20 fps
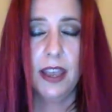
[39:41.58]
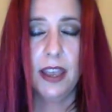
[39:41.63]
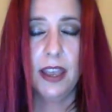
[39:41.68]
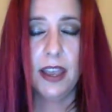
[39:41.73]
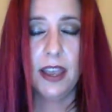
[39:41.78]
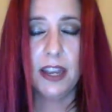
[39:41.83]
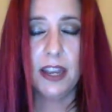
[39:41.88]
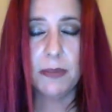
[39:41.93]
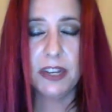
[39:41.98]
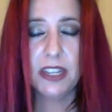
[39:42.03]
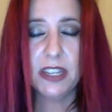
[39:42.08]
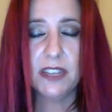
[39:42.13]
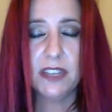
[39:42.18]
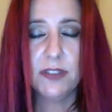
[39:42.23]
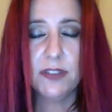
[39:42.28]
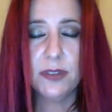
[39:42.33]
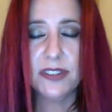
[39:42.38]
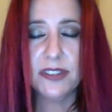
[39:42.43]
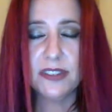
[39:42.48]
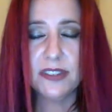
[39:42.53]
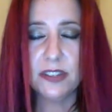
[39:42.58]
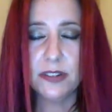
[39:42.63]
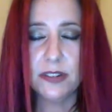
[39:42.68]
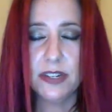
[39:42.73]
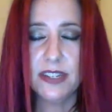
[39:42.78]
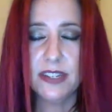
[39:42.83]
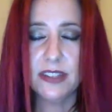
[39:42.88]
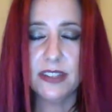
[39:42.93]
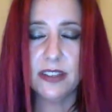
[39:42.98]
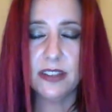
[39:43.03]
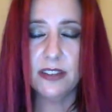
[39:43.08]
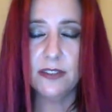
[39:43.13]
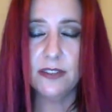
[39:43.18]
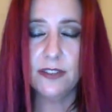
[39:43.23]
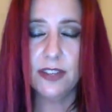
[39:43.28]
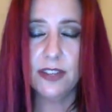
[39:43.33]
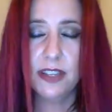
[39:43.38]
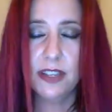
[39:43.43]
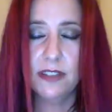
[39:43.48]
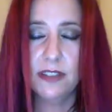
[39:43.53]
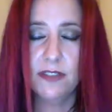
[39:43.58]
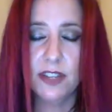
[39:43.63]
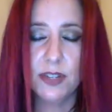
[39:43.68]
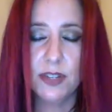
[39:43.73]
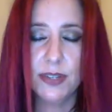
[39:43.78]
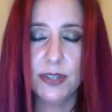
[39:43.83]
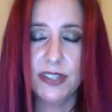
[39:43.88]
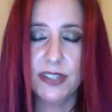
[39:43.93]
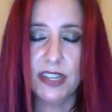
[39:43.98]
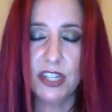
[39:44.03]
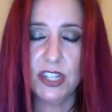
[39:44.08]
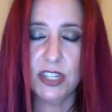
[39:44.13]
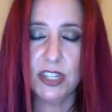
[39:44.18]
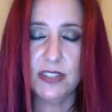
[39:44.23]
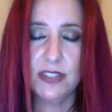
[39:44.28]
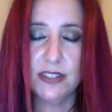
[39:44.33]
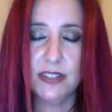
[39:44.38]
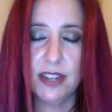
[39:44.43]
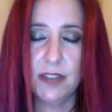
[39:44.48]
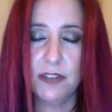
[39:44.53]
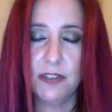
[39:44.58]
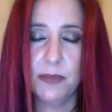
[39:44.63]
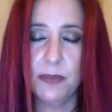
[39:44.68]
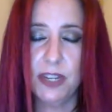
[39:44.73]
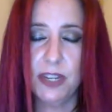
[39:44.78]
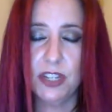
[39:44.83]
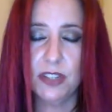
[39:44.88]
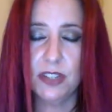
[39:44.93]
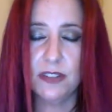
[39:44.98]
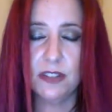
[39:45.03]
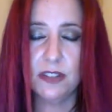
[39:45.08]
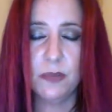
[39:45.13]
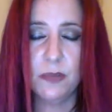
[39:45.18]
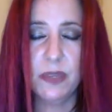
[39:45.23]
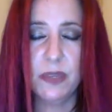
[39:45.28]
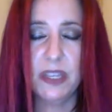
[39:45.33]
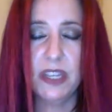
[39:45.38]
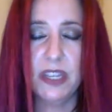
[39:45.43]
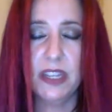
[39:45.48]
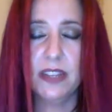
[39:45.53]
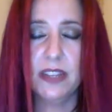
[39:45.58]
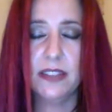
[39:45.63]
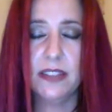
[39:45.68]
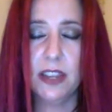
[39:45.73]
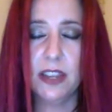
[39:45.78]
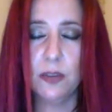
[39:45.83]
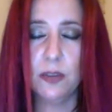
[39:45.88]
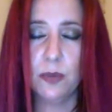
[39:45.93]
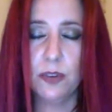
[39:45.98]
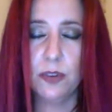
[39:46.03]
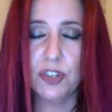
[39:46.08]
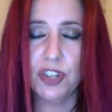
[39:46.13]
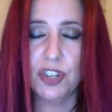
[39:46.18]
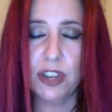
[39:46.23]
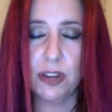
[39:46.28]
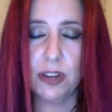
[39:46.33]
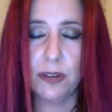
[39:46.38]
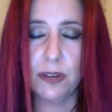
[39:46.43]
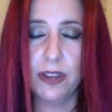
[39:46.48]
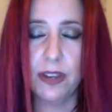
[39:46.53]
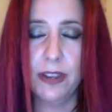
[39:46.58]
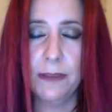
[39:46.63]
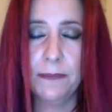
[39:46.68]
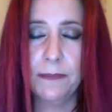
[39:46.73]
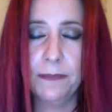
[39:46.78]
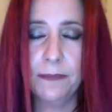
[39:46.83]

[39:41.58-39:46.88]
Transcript: and I'm going to give you a series of visualizations and affirmations. So beginning at that root chakra,